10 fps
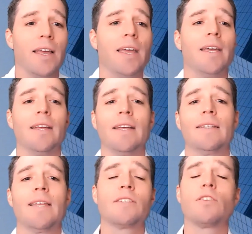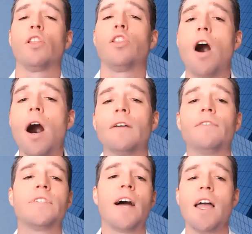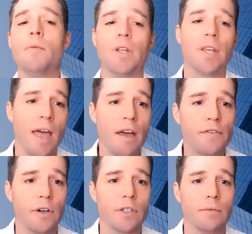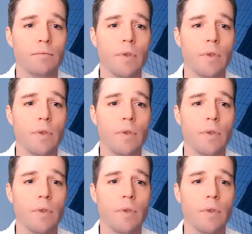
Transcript: It takes a lot of time and effort.